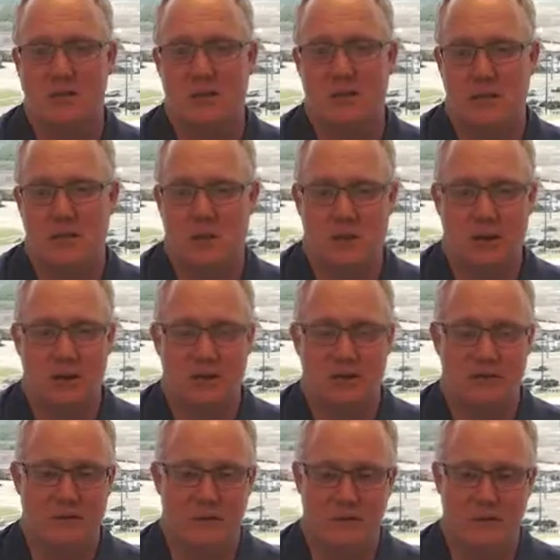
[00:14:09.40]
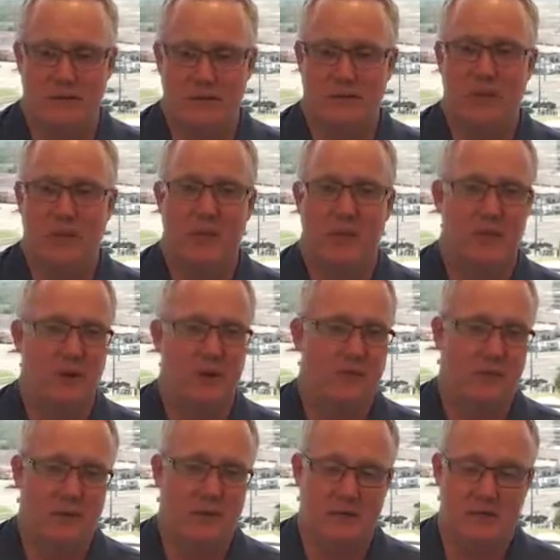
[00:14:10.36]
allow you to waive them. You
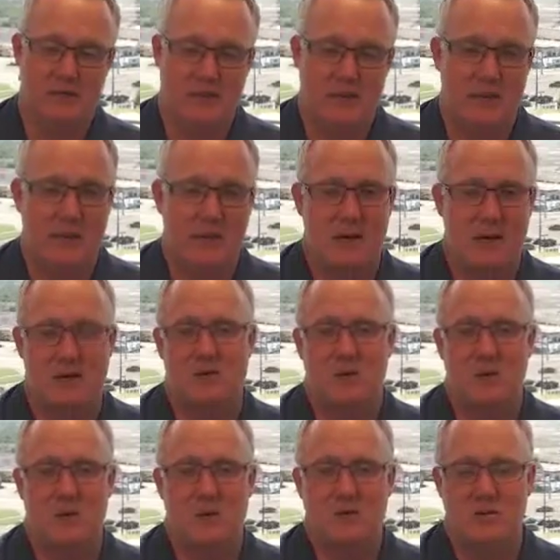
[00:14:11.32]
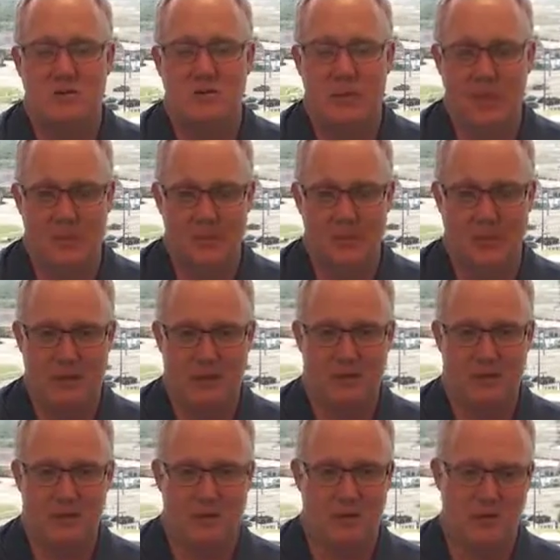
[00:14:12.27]
have elite status. So there's some gaming you
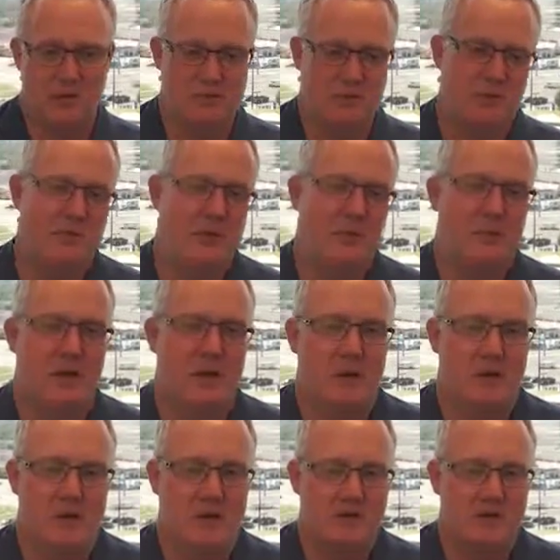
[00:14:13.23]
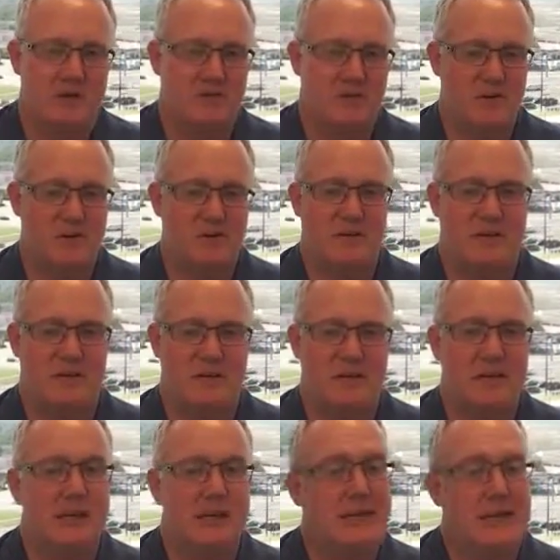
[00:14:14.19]
can do to save that money, but that's the first thing.
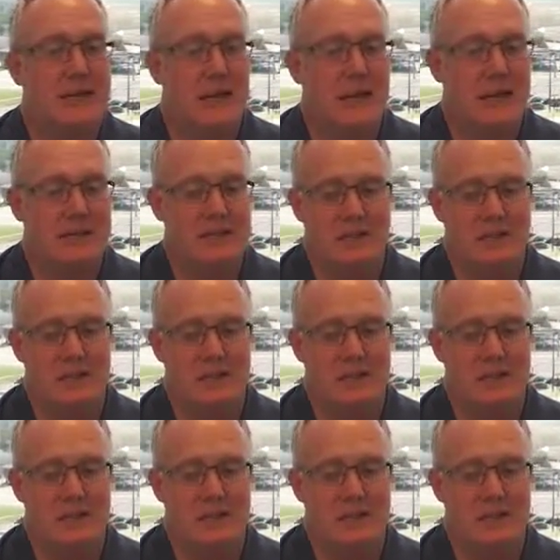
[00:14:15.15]
I think